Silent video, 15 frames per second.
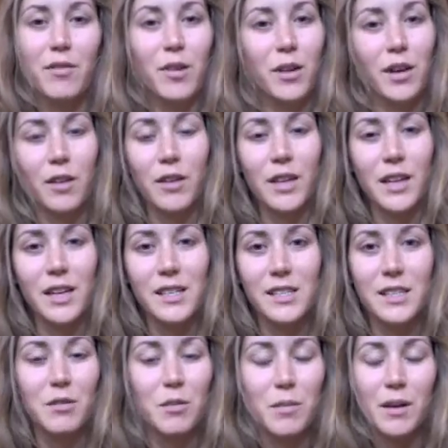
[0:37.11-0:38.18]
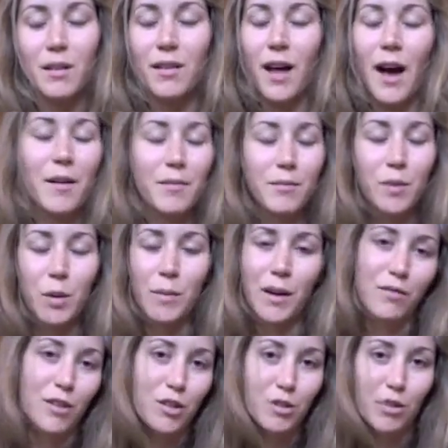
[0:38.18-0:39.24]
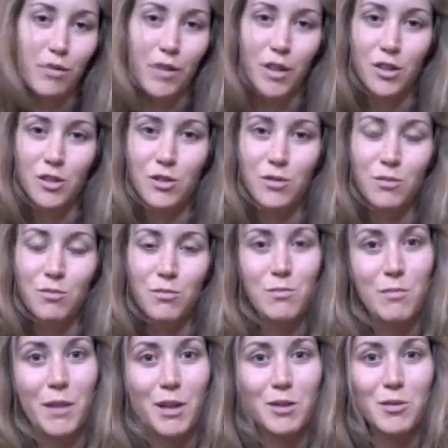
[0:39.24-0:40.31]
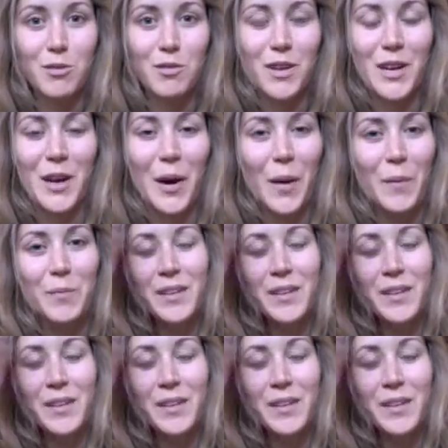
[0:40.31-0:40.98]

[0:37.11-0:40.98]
and I realized that it would be a lot more beneficial if I just made you a video.